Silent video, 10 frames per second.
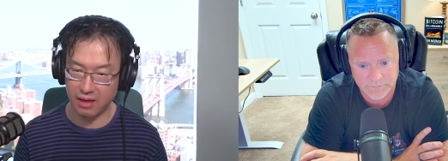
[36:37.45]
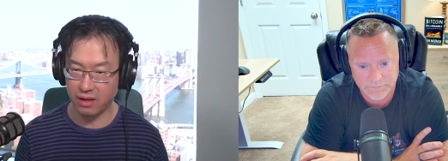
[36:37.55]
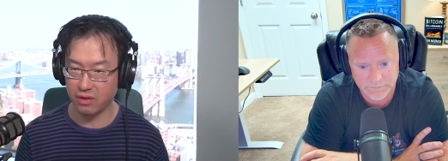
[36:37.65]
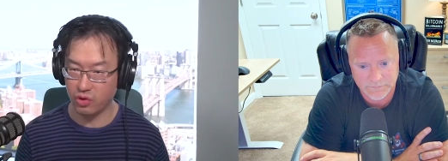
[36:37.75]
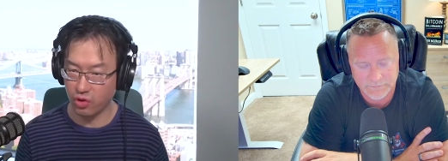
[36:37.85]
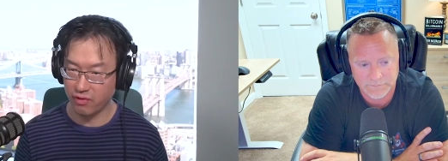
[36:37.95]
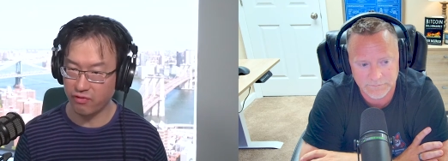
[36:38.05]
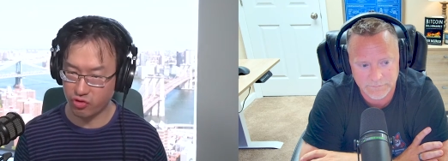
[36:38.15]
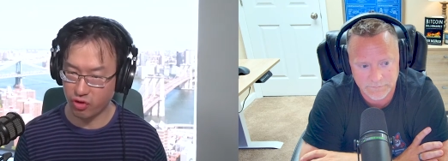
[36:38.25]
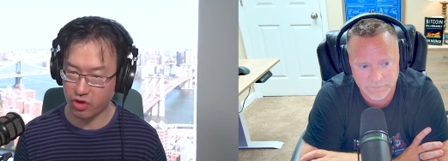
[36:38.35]
Speaker 1: uh, your
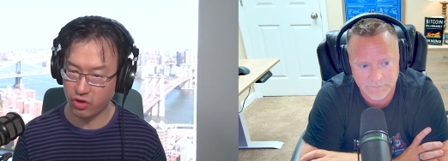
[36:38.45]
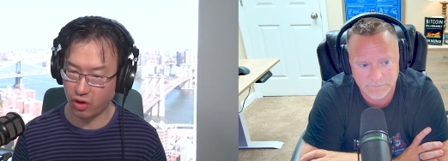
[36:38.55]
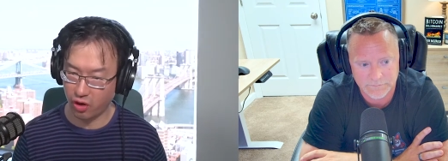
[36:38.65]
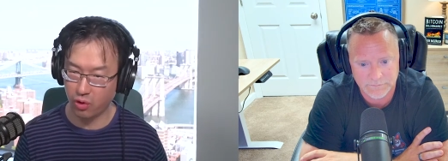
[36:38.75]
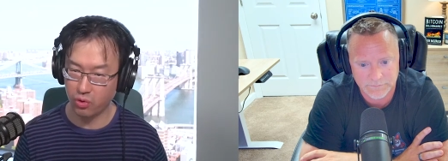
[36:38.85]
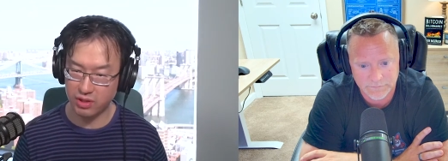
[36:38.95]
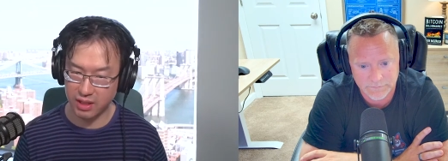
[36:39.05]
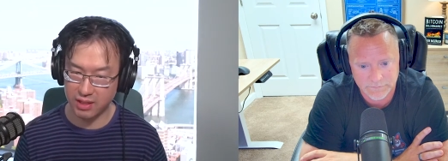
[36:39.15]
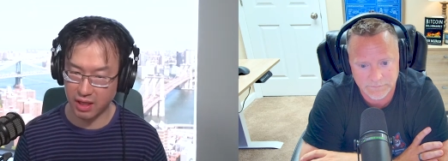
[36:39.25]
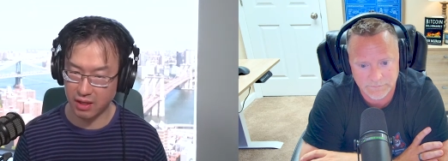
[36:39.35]
infrastructure to host
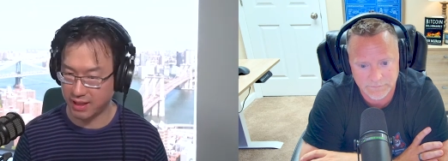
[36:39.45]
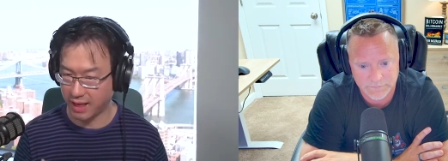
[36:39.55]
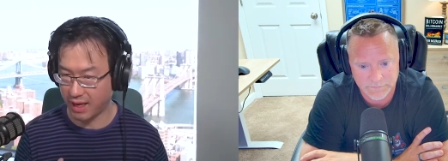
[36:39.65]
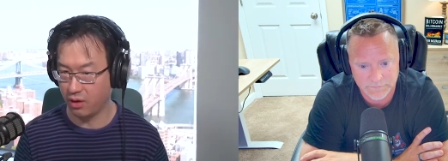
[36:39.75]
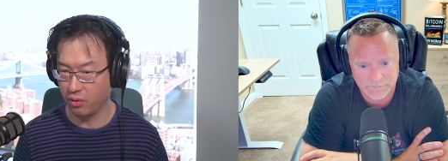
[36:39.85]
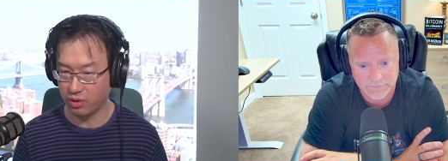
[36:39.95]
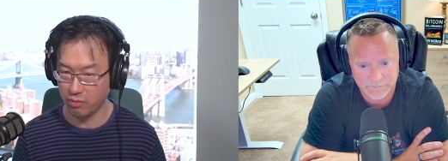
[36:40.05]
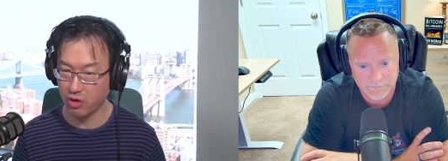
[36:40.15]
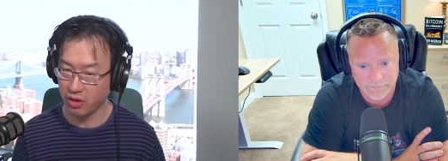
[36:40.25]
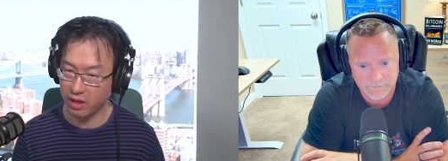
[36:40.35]
these kind of DAO
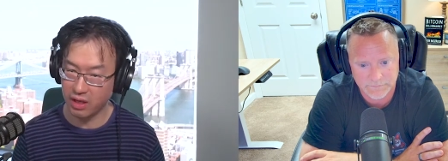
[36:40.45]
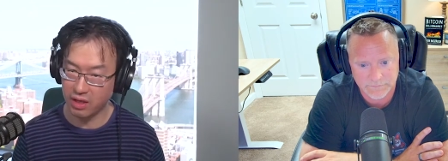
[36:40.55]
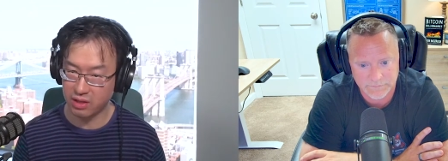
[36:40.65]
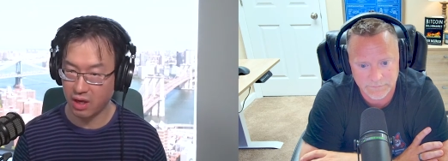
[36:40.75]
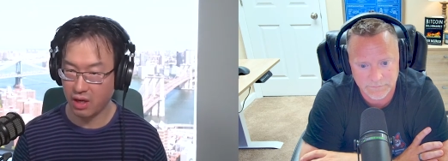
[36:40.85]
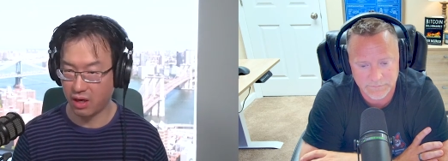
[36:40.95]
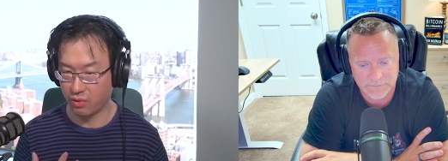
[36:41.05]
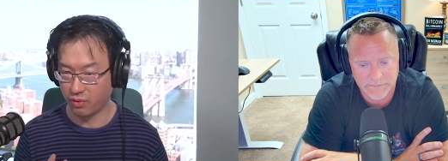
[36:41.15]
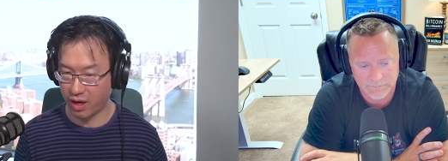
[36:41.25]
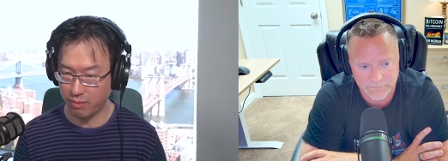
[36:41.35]
communities
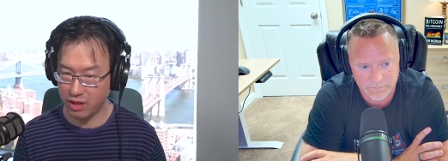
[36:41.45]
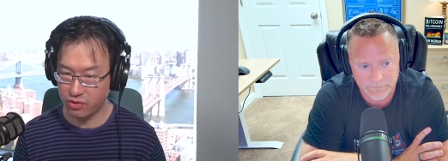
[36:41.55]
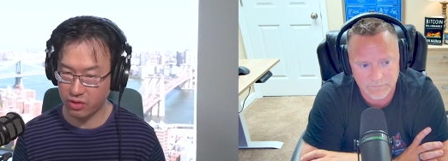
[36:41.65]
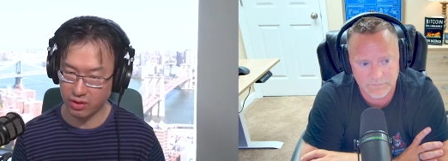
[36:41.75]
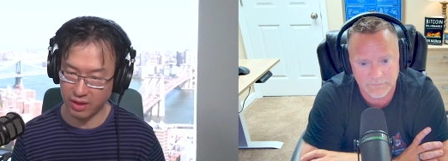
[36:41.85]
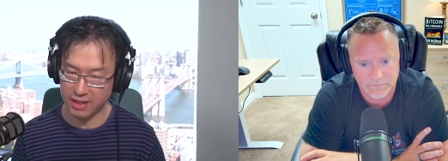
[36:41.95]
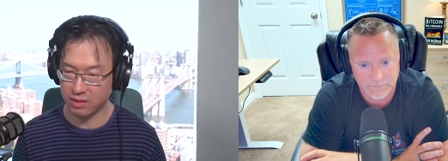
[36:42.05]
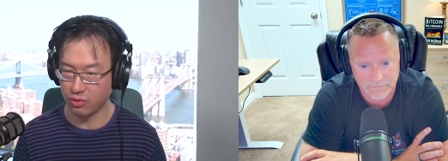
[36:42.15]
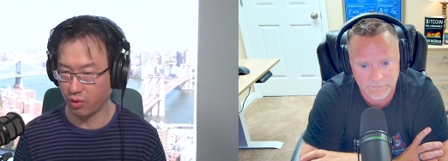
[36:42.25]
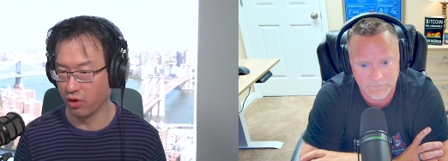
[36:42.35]
around Matrix, or that's
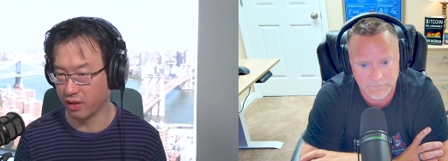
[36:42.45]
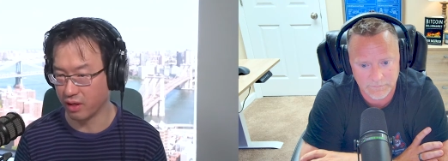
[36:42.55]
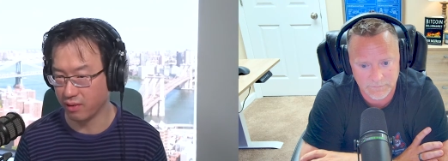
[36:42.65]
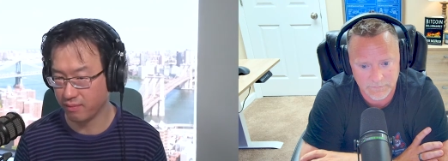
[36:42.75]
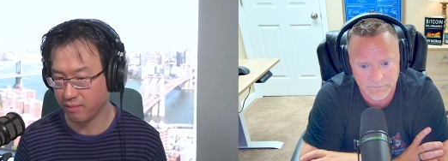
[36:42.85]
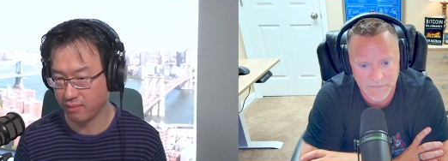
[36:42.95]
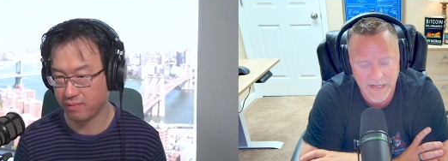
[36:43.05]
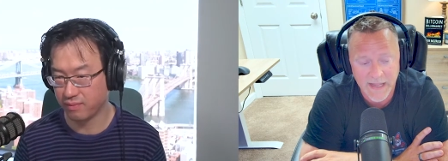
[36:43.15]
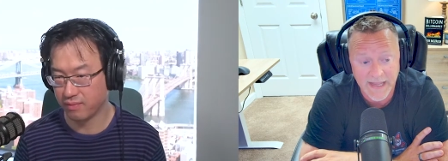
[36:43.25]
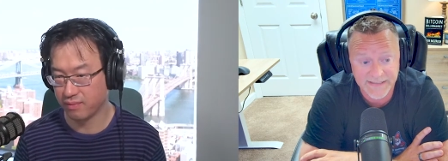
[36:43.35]
still early?
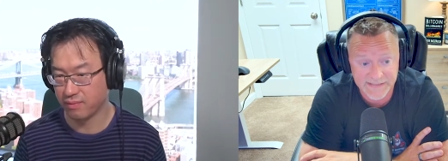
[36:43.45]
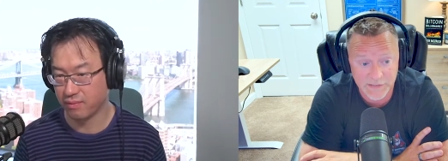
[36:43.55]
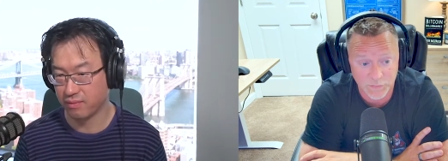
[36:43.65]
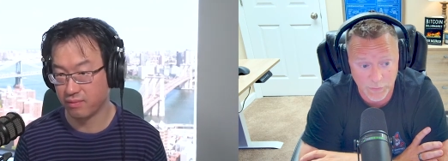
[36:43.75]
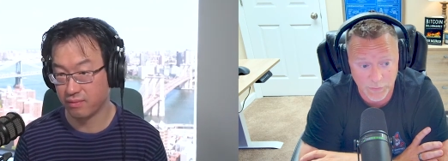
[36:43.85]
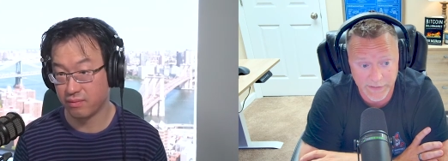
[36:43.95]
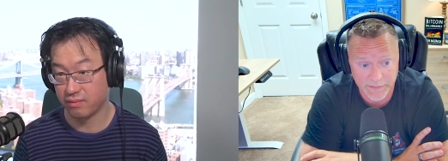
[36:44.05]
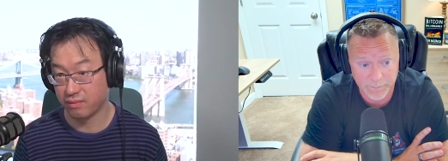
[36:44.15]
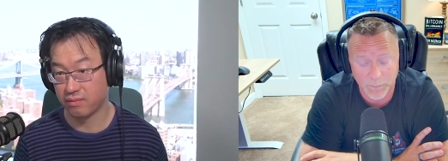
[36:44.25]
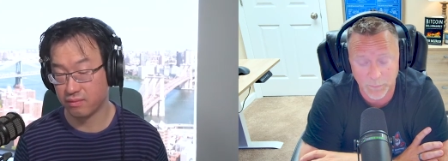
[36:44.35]
Speaker 2: It's still
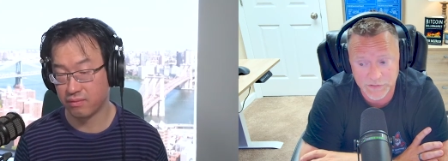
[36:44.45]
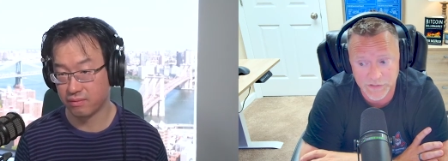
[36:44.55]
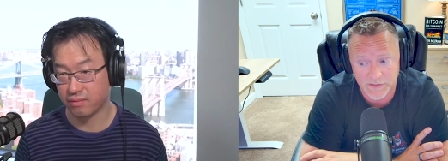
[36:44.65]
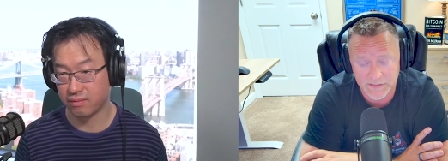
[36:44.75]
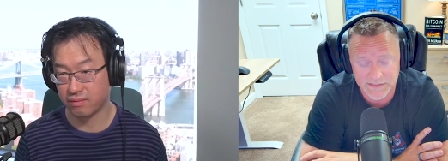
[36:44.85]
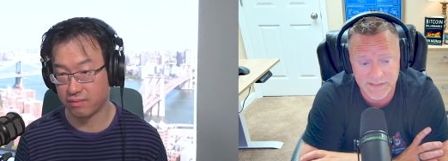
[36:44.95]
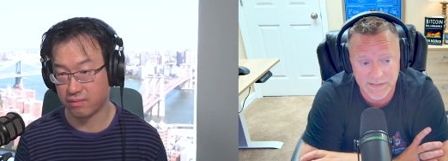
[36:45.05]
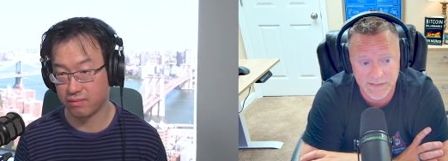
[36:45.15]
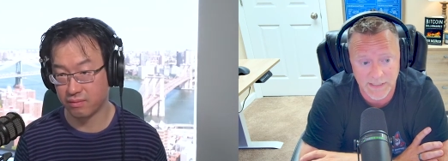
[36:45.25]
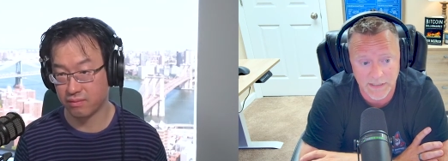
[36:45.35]
early, but we're starting to
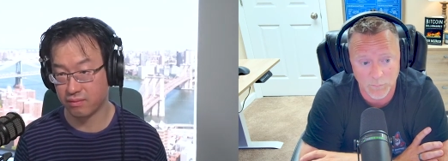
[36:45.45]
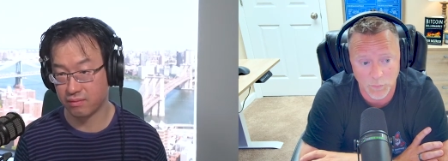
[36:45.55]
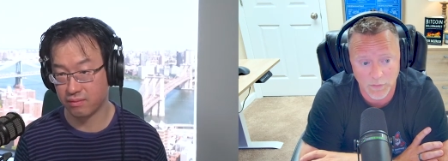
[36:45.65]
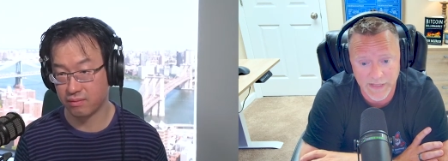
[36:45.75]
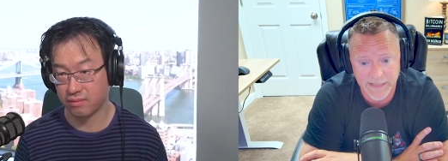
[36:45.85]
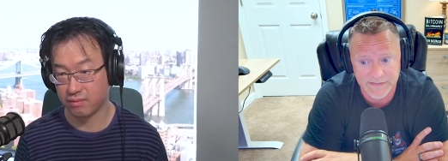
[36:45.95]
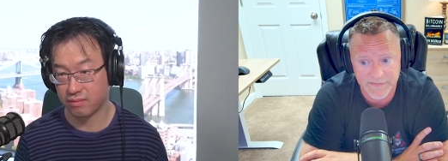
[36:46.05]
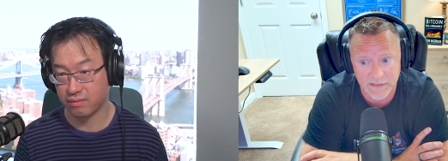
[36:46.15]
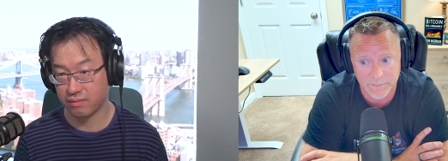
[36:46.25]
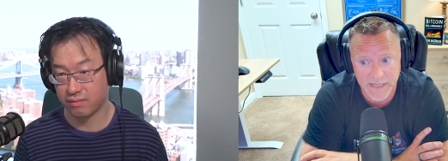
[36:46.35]
see uh, more of that
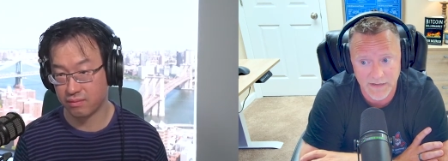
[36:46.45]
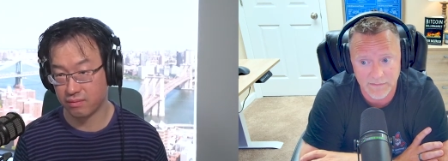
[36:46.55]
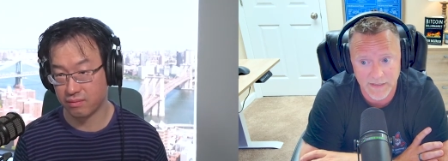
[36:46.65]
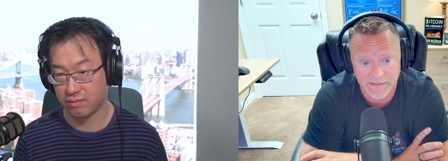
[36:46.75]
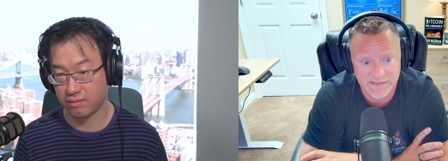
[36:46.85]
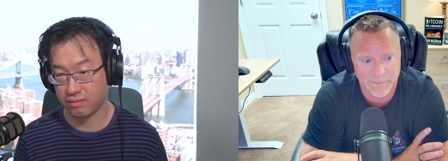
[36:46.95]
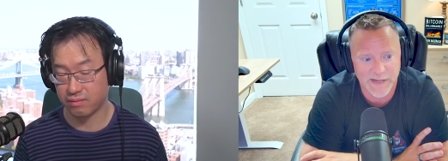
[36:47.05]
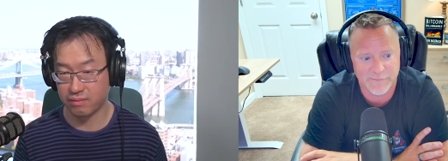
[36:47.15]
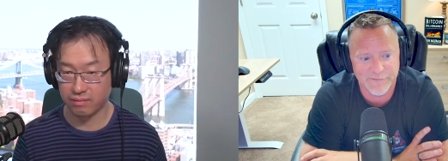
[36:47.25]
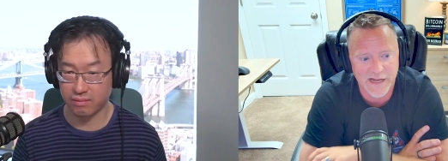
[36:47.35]
develop out. And as a
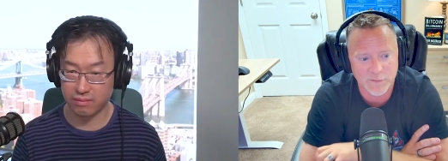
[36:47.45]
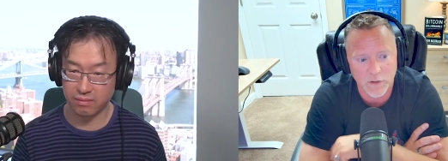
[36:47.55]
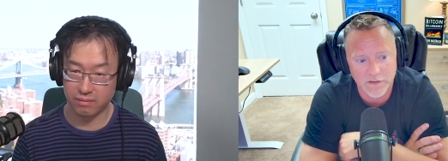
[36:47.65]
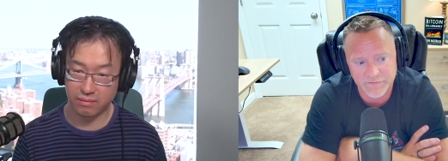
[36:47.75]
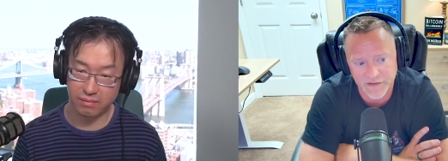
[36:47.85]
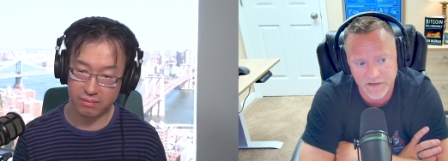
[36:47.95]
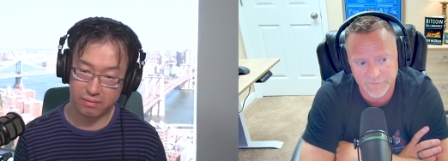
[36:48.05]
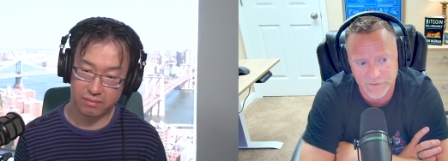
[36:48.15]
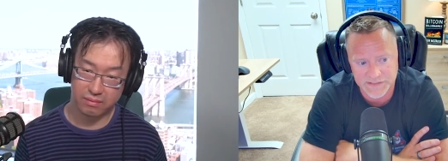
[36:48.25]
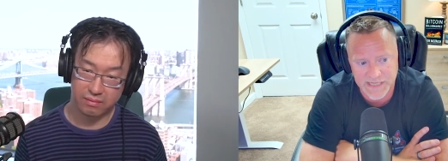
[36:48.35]
matter of fact, one of the
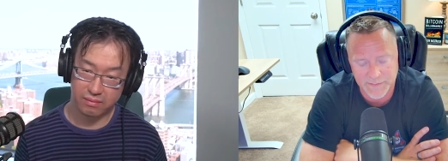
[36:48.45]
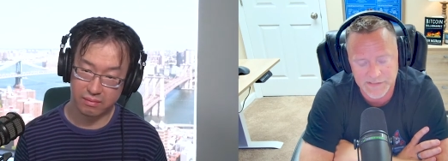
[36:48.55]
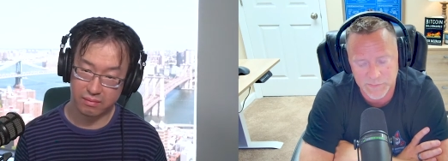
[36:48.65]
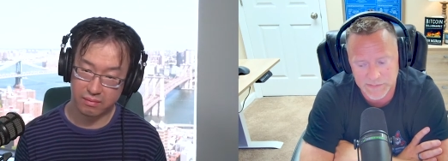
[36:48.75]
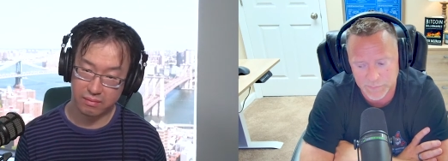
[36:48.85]
very first apps that we